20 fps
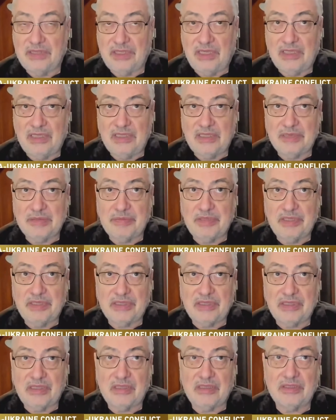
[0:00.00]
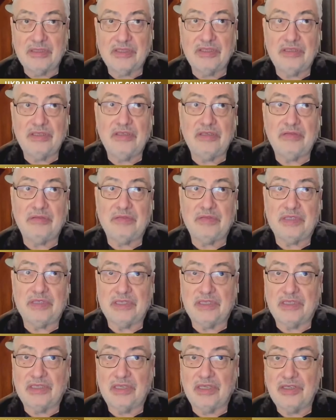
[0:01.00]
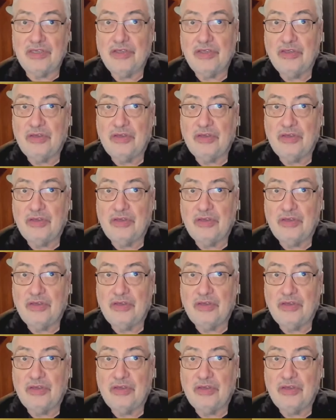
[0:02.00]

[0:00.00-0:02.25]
Chinese President Xi visited